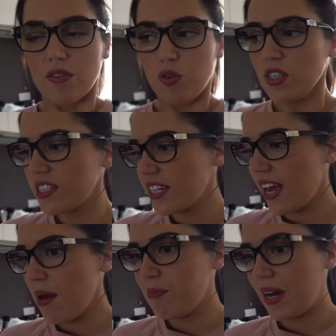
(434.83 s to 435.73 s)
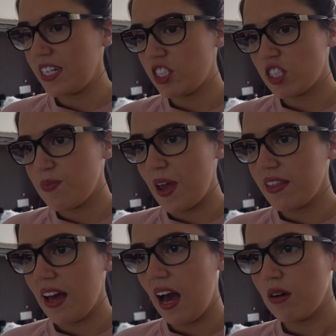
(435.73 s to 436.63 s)
I've once again managed to
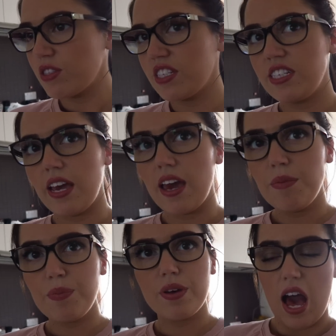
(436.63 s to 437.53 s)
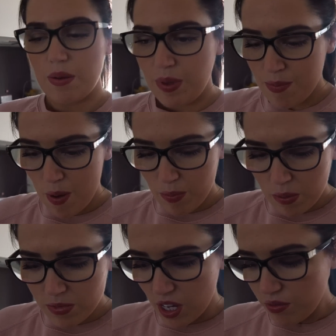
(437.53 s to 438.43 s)
make the house a tip. I mean, my
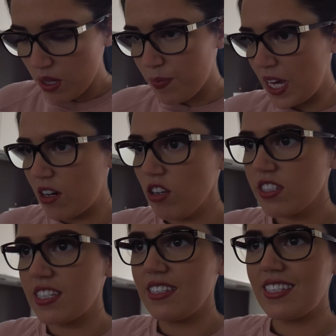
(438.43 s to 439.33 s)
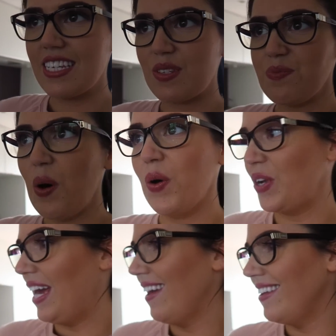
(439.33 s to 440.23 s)
mum's only been gone since this
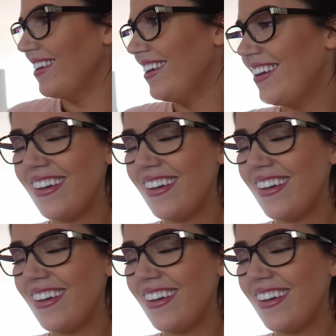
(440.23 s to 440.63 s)
morning.